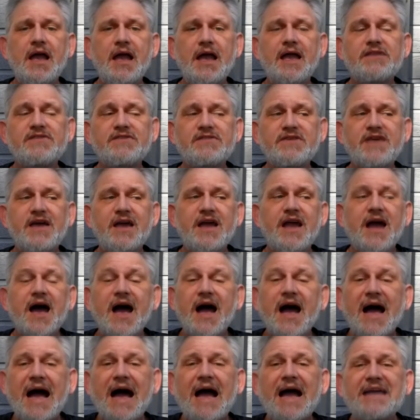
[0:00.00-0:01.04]
and say,
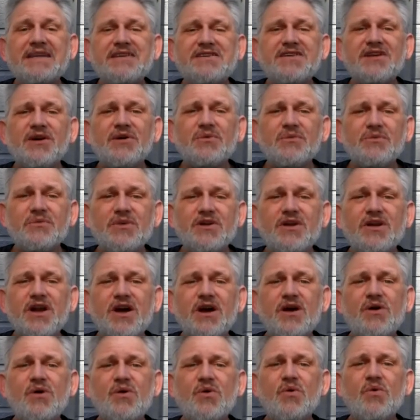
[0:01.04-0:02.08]
I don't
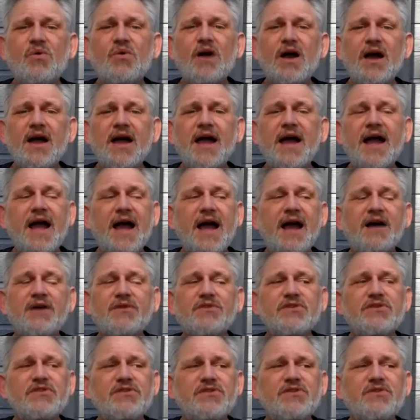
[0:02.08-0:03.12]
know how
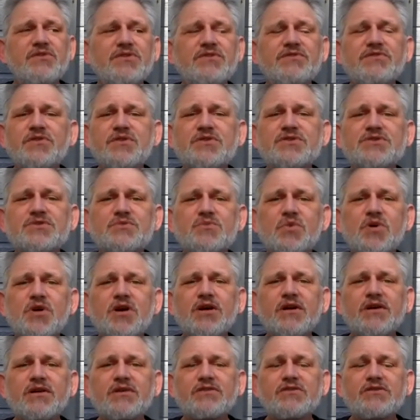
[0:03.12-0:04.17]
this universe
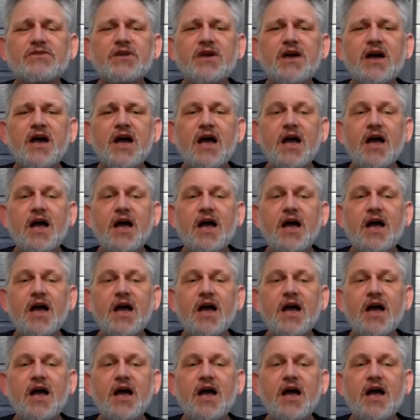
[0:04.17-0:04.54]
works,